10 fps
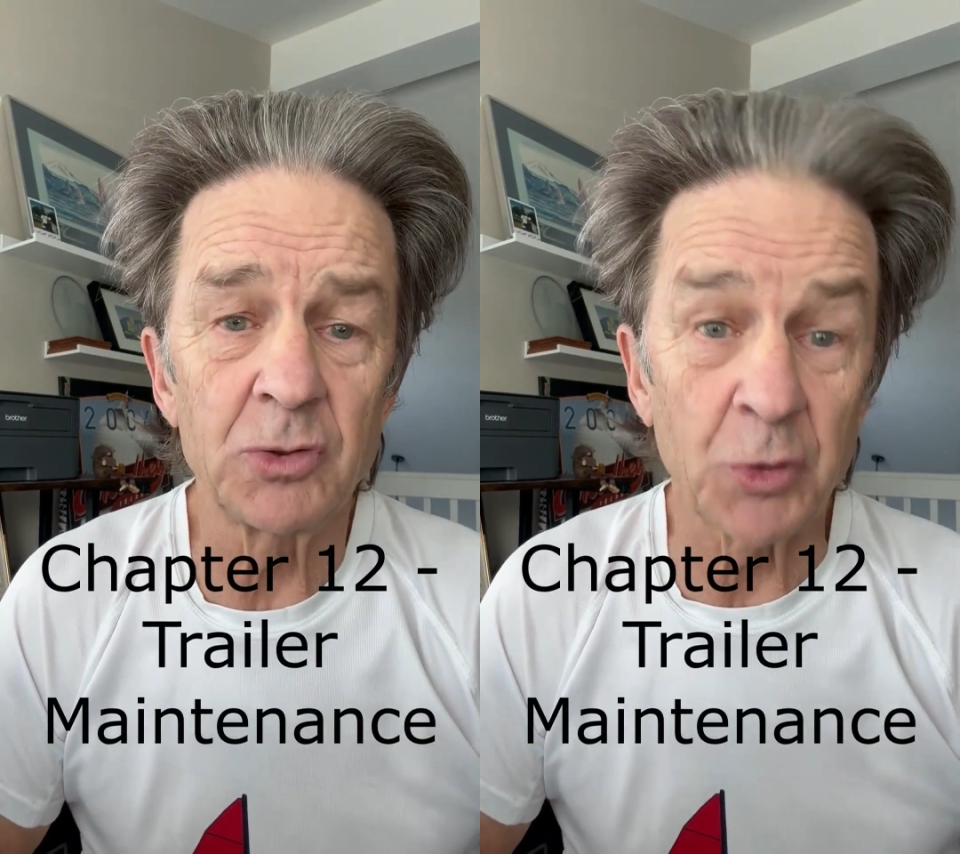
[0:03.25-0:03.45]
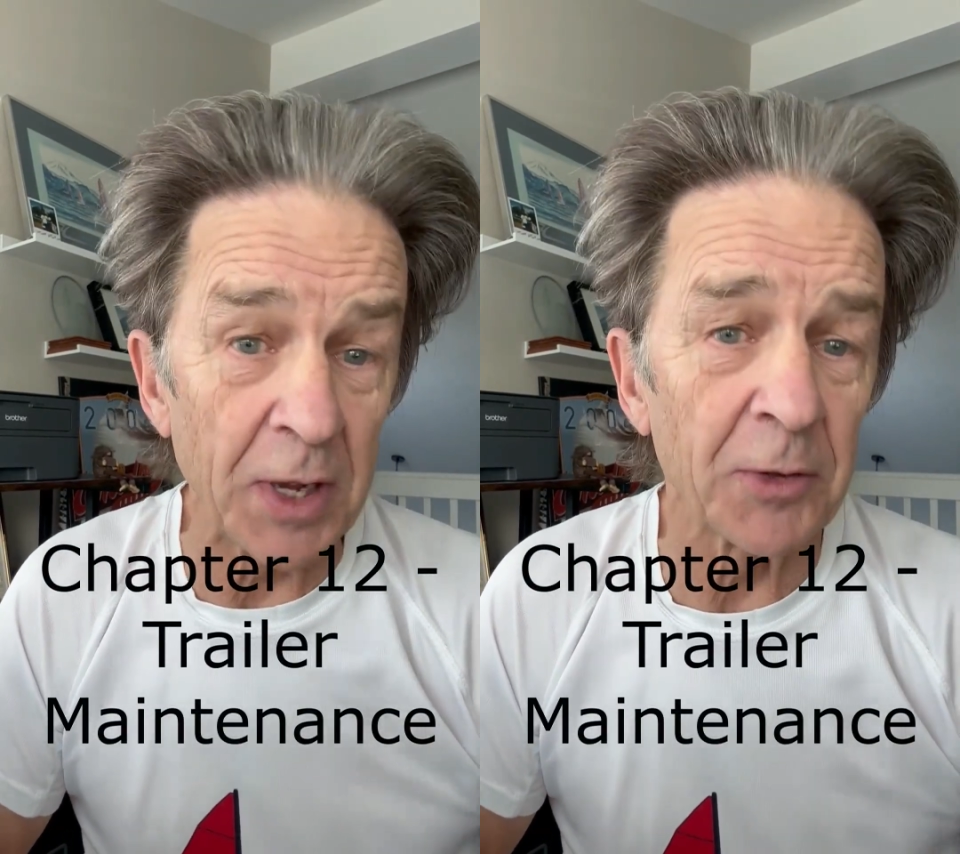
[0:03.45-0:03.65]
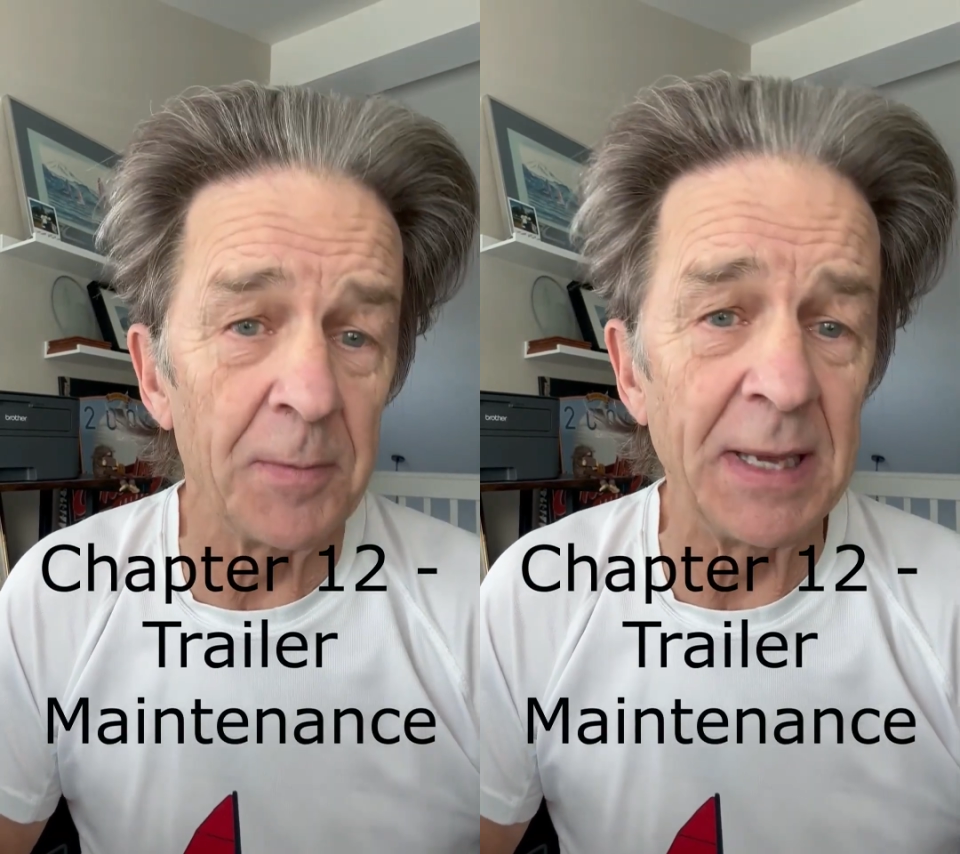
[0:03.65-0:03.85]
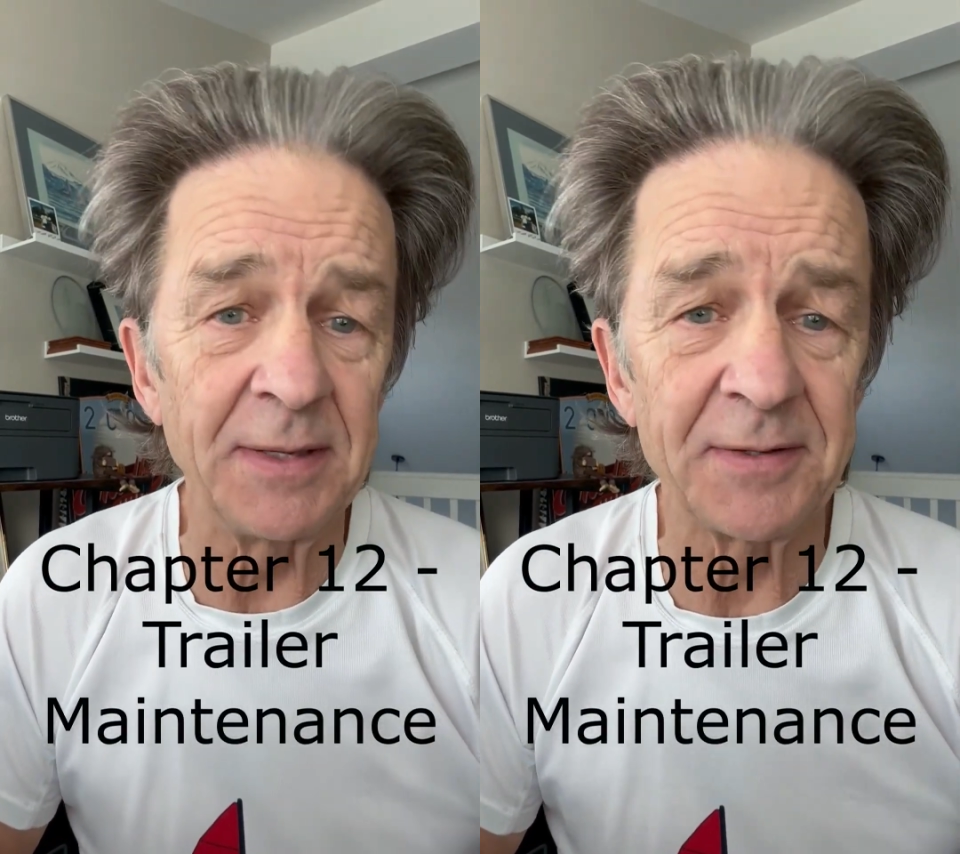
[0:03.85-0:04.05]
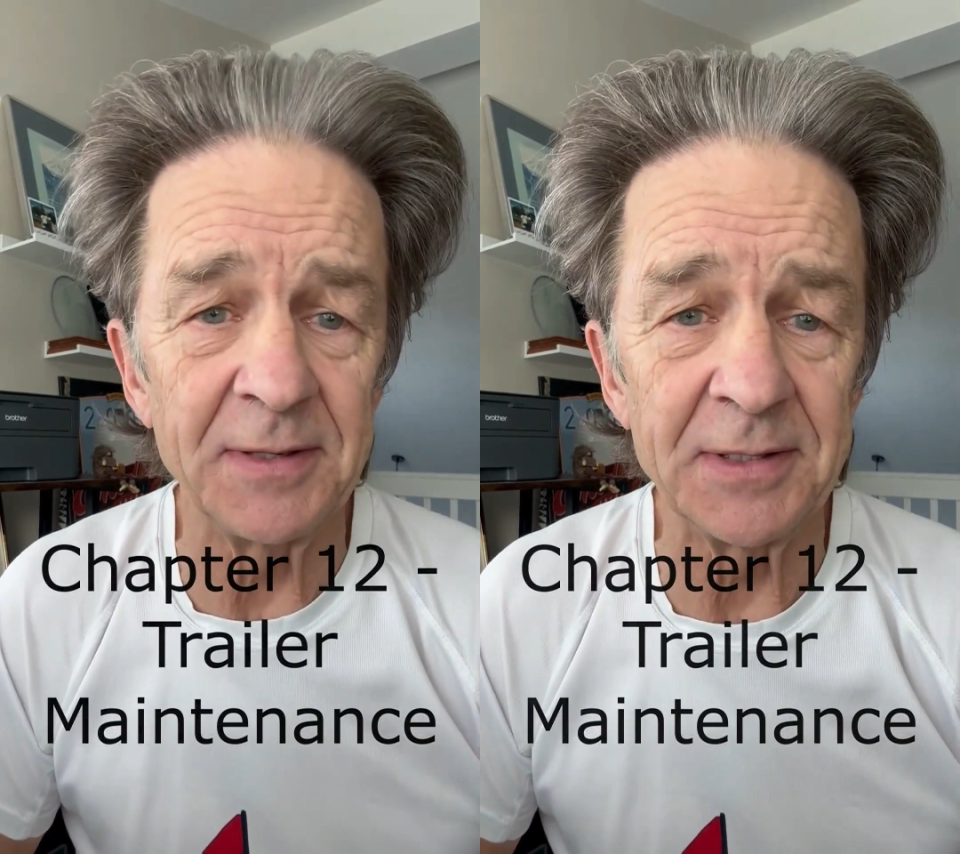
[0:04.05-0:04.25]
trailer
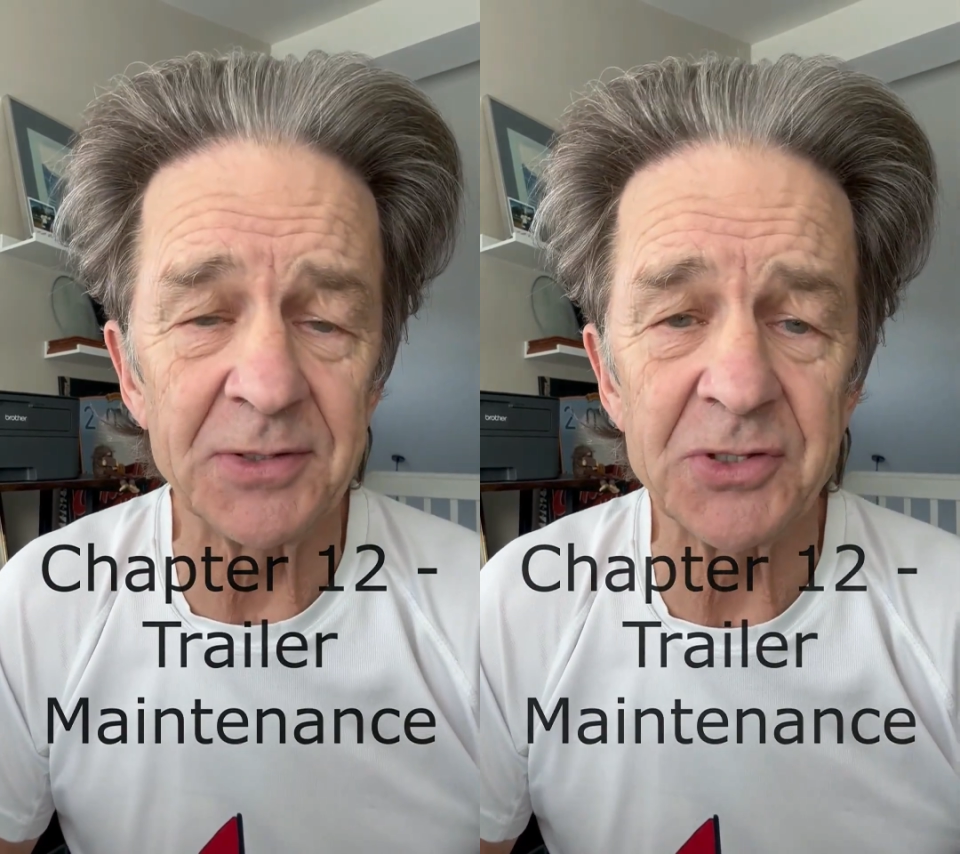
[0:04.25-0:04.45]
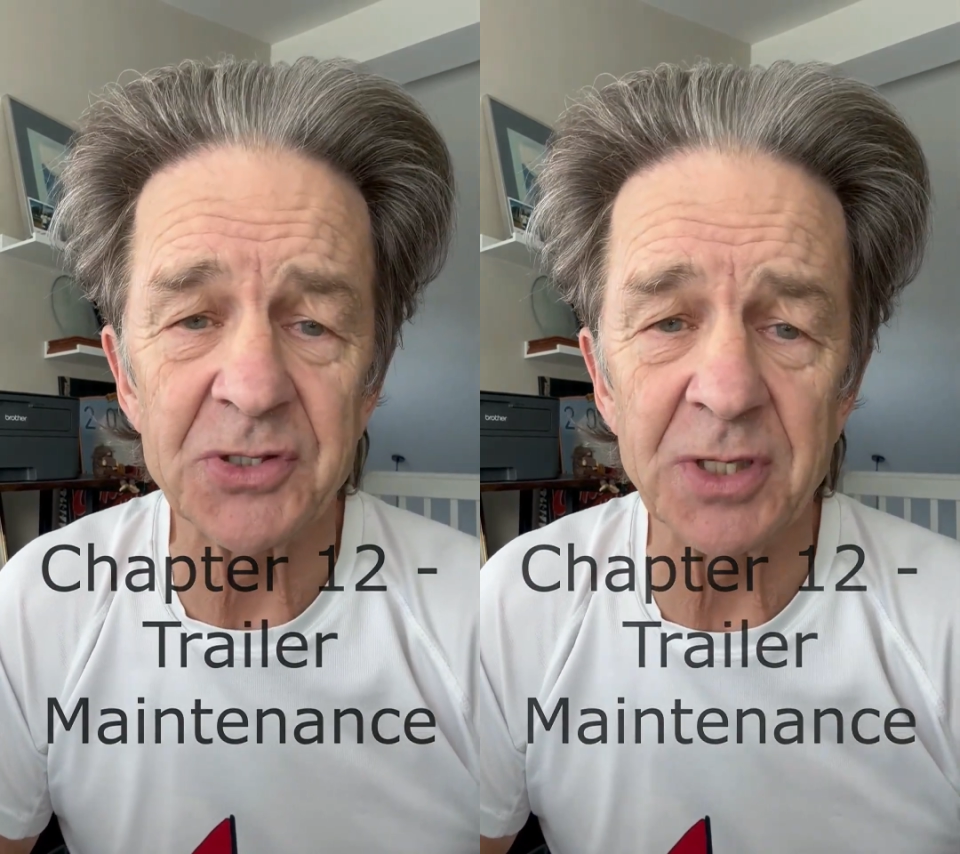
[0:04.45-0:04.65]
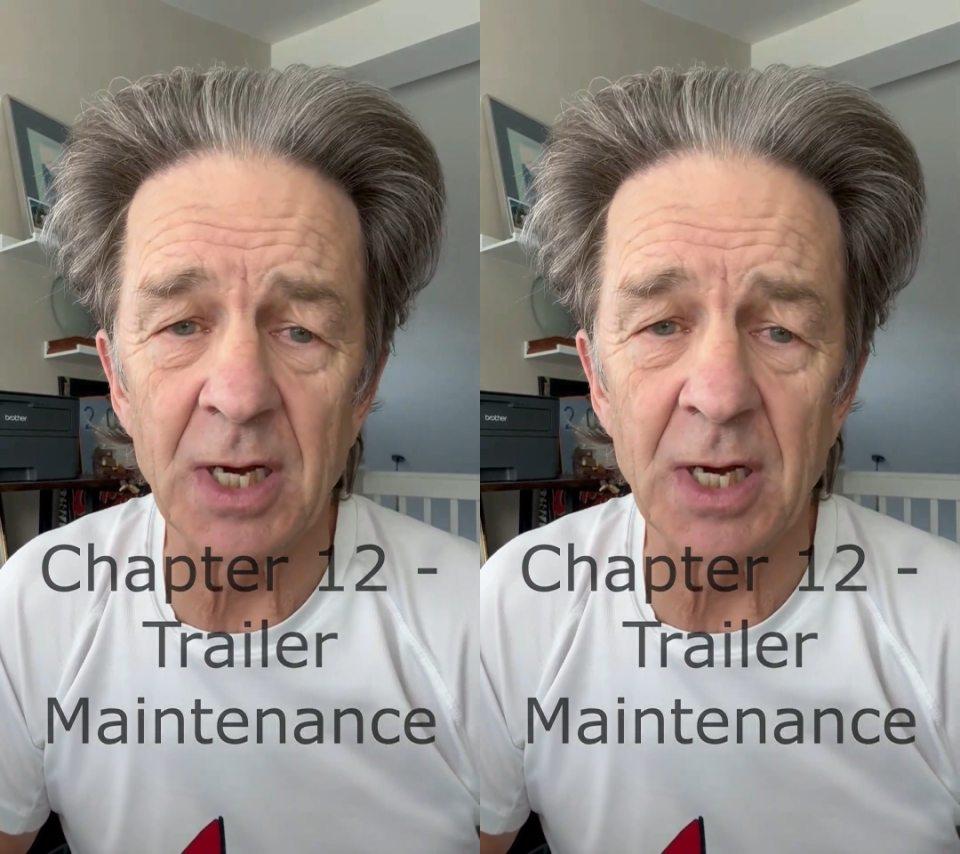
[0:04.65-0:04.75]
maintenance.